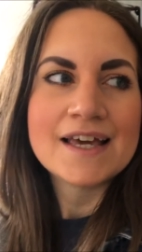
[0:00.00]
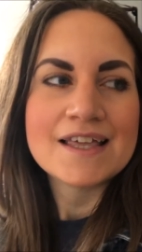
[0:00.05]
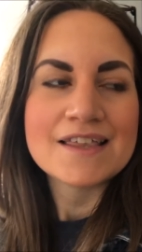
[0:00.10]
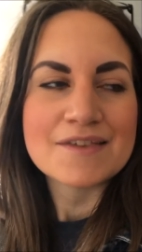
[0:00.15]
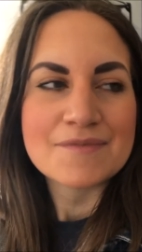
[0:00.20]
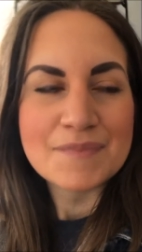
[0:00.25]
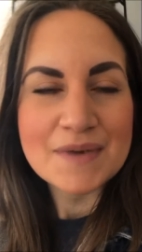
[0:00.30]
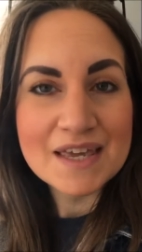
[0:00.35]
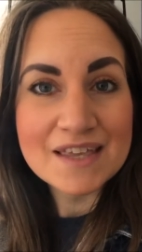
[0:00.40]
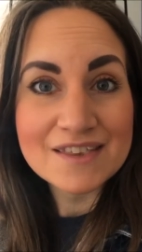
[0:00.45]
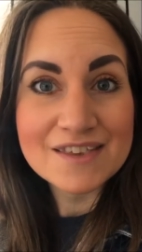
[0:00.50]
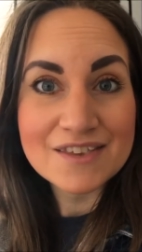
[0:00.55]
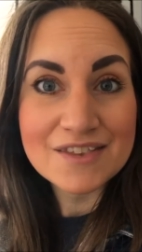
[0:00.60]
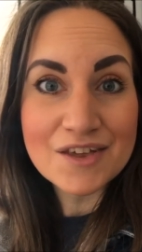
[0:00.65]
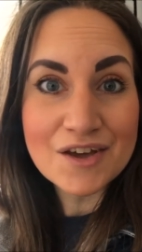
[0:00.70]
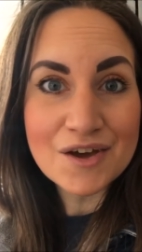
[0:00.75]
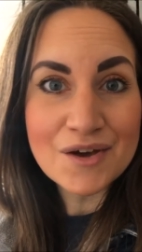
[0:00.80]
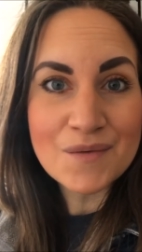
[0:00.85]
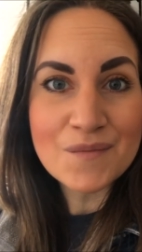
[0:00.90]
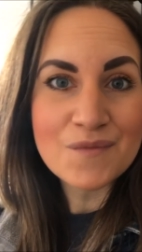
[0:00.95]
speak to
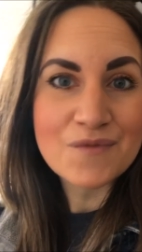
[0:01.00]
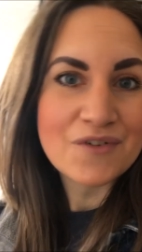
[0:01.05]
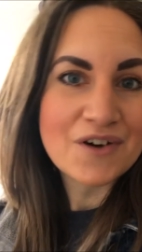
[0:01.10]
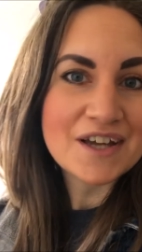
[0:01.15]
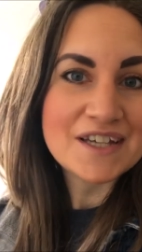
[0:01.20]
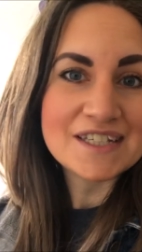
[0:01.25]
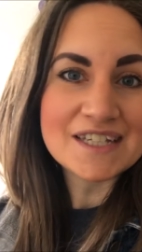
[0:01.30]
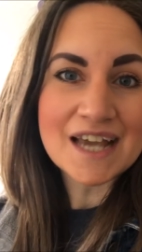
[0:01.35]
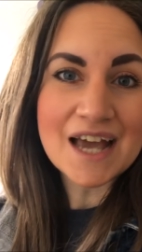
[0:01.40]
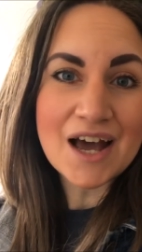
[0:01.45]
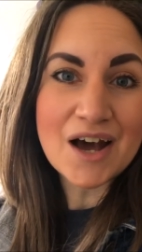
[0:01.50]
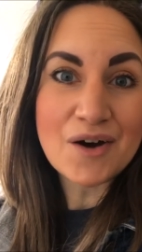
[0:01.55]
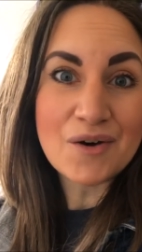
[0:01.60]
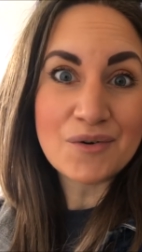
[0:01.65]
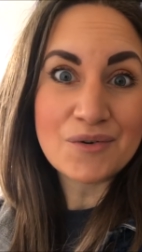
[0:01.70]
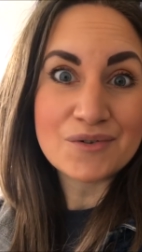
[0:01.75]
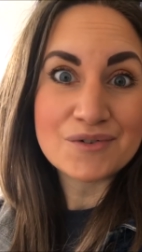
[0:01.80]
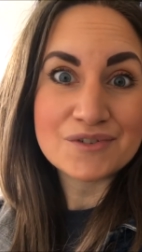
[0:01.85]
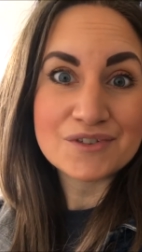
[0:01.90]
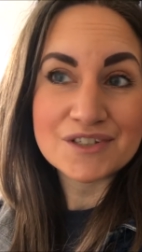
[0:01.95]
them, find
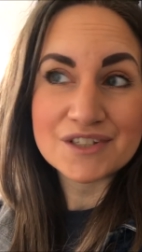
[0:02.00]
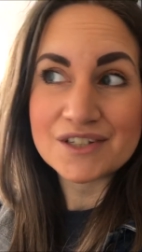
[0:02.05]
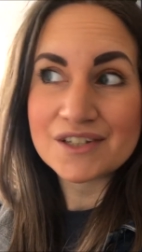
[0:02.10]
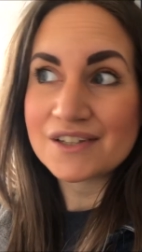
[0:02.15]
out